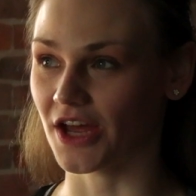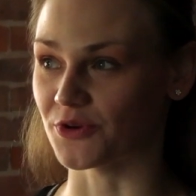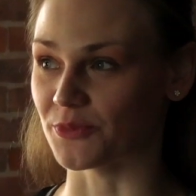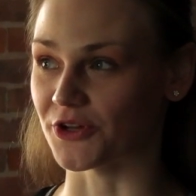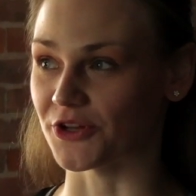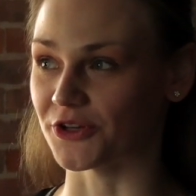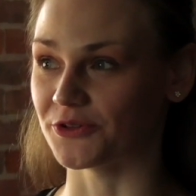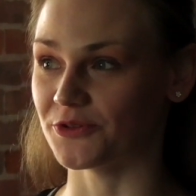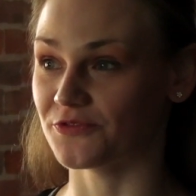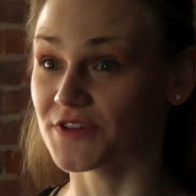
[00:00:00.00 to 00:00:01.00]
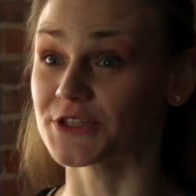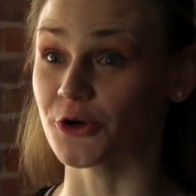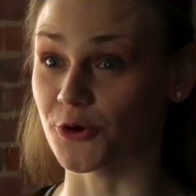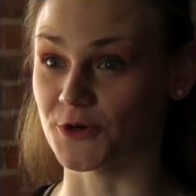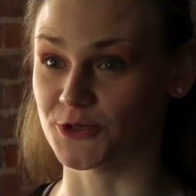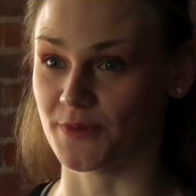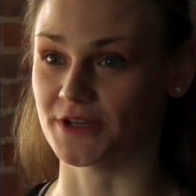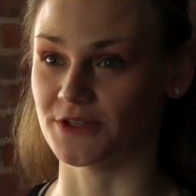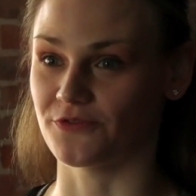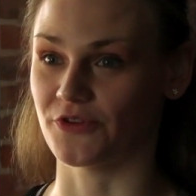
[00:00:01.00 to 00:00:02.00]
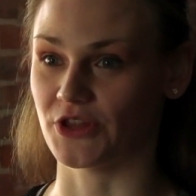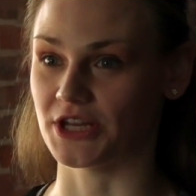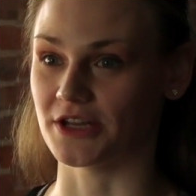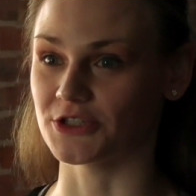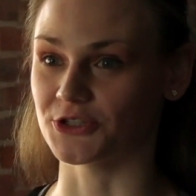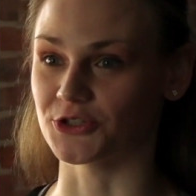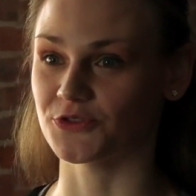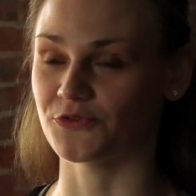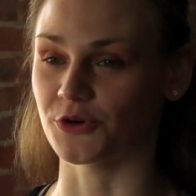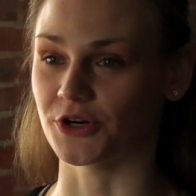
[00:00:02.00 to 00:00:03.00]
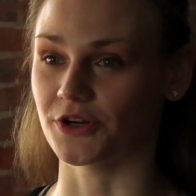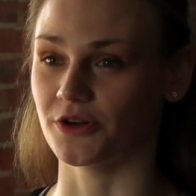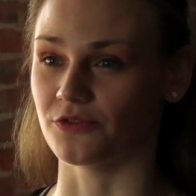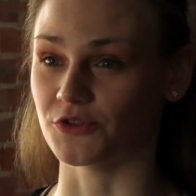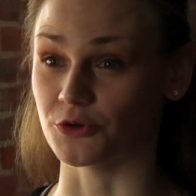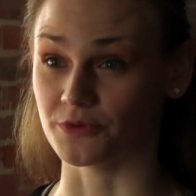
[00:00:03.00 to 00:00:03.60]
from a physical perspective for the dancers for a few